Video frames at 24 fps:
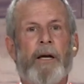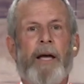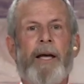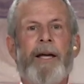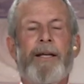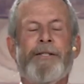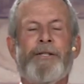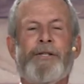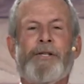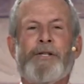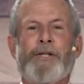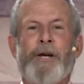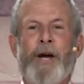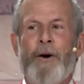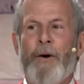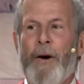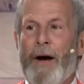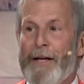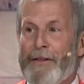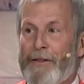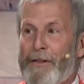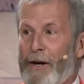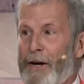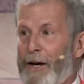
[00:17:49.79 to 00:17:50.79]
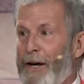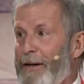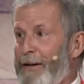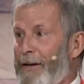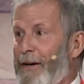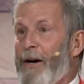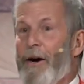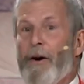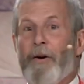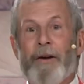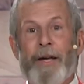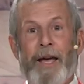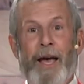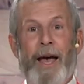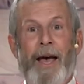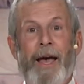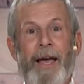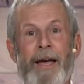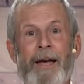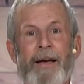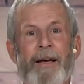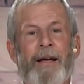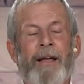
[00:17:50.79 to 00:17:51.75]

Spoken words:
And so I thought, okay,